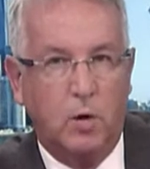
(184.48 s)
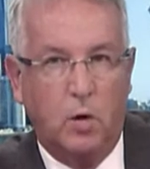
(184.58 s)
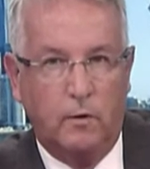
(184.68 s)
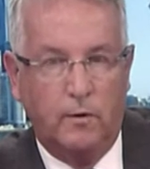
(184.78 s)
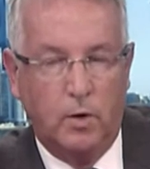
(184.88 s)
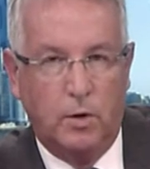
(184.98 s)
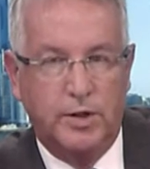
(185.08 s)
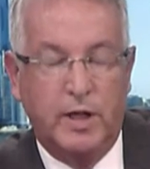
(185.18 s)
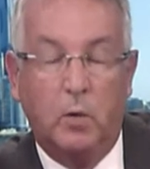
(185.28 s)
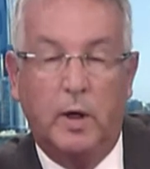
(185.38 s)
all floors.
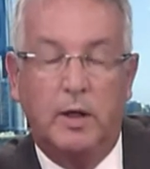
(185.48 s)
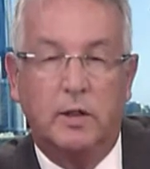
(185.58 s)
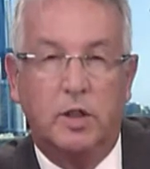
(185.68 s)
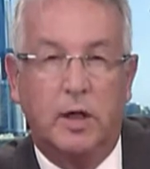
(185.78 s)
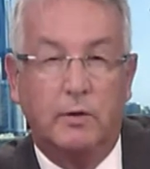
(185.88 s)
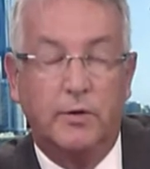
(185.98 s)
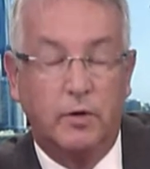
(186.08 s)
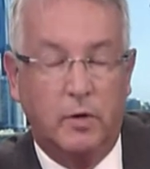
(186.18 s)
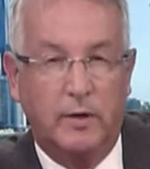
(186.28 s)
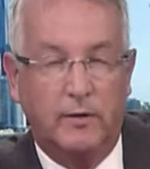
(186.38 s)
So we shelled
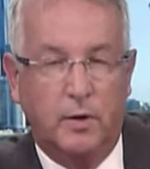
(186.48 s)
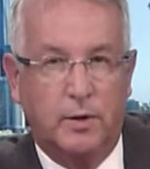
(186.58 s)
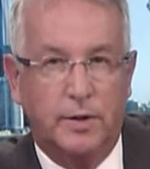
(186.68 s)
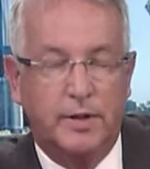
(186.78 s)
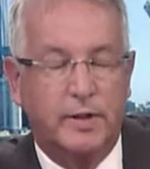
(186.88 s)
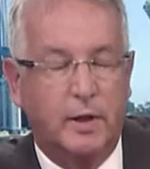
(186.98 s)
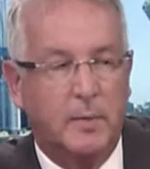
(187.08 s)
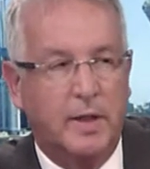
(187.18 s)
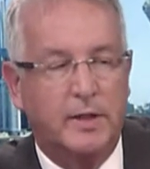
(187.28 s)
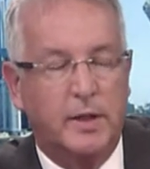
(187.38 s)
3 floors, so it
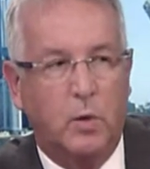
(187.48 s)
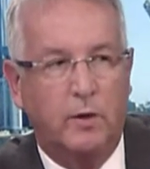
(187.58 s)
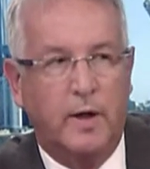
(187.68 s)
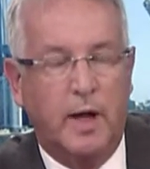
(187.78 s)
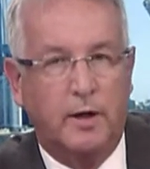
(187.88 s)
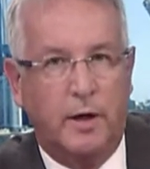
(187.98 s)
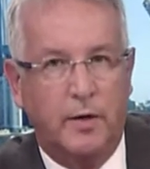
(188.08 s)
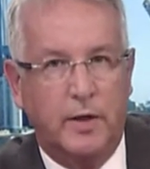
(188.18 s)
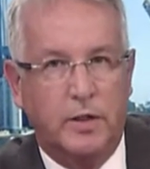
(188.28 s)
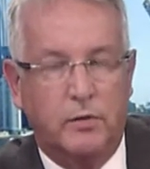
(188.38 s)
means that we've now
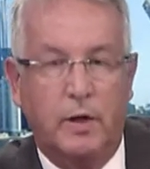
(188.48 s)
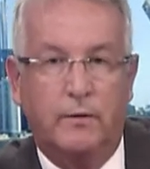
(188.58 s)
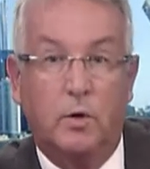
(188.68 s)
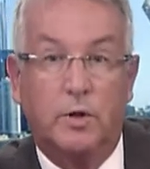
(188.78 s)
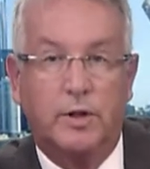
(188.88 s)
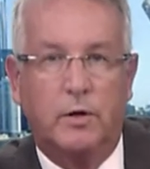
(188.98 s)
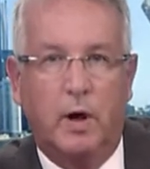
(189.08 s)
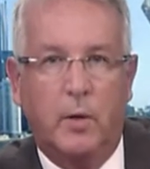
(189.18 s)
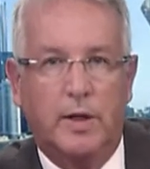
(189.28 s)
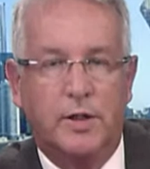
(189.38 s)
got these 3 floors to
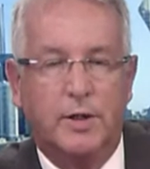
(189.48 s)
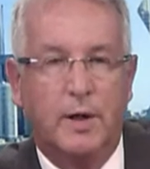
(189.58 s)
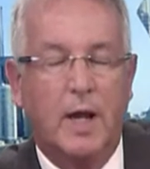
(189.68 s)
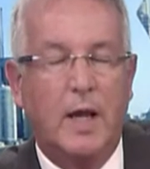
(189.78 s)
grow into.